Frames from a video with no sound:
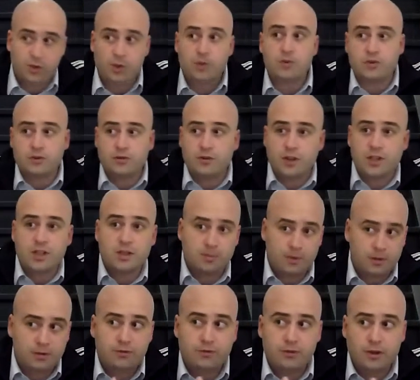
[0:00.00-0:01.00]
He was a
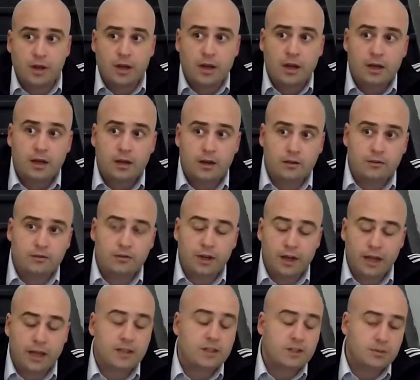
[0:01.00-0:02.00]
victim of, of uh,
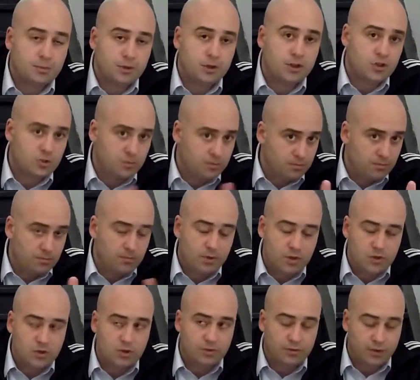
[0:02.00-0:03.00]
anti-Buddhist
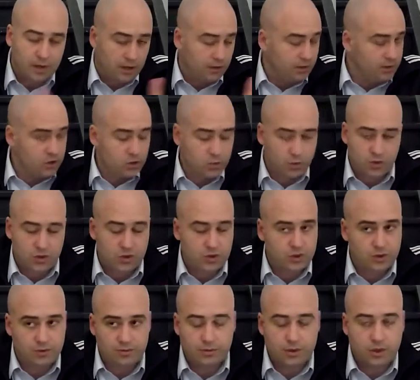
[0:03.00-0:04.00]
Muslim violence, which is
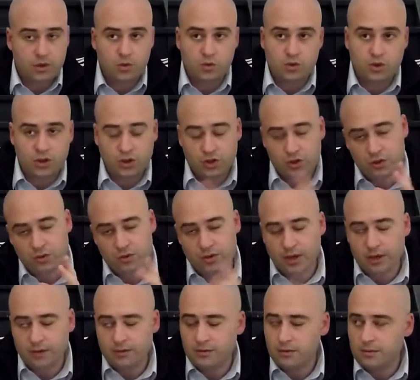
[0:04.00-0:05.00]
a huge issue
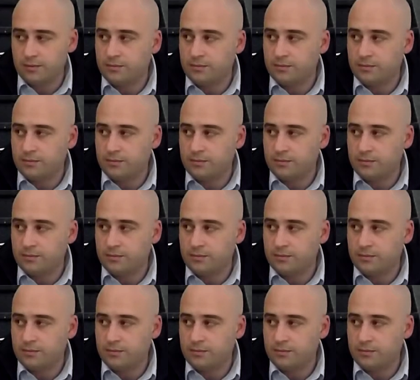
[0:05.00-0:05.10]
that